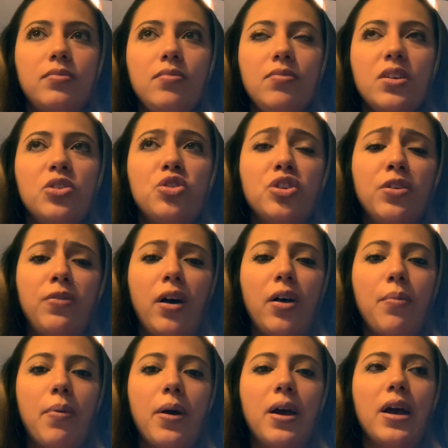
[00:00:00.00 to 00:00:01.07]
she
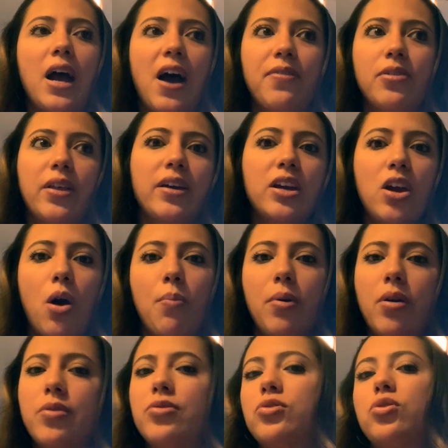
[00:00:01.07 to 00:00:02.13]
developed, after that,
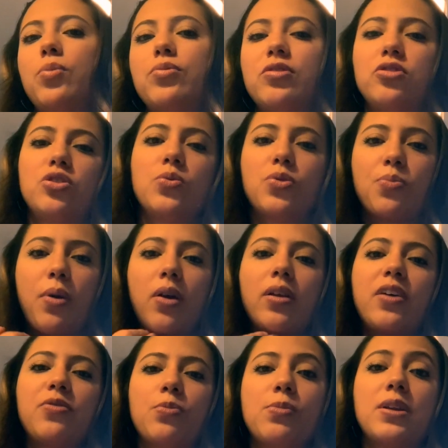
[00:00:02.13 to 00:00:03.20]
Guillain-Barre syndrome, so she was
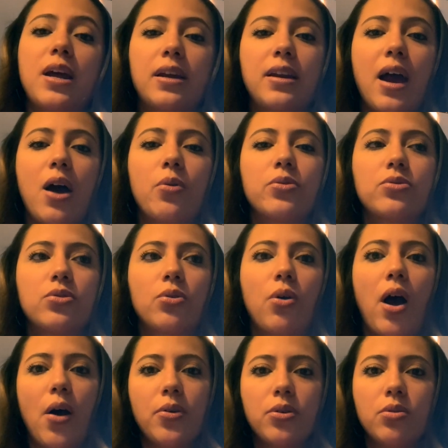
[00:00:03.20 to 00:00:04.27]
paralyzed from the neck down. So
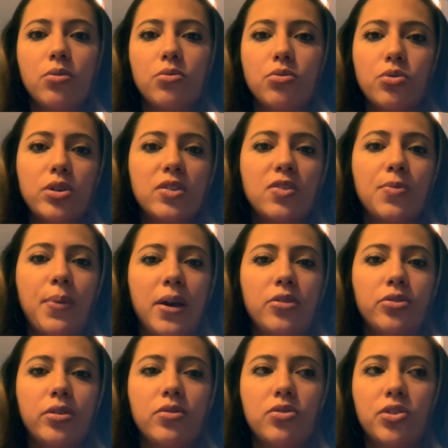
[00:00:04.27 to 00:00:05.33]
how do you treat these
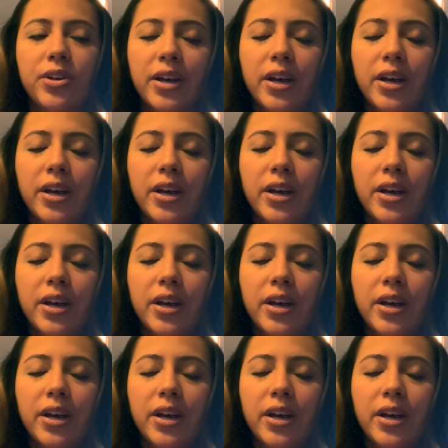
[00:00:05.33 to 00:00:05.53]
patients?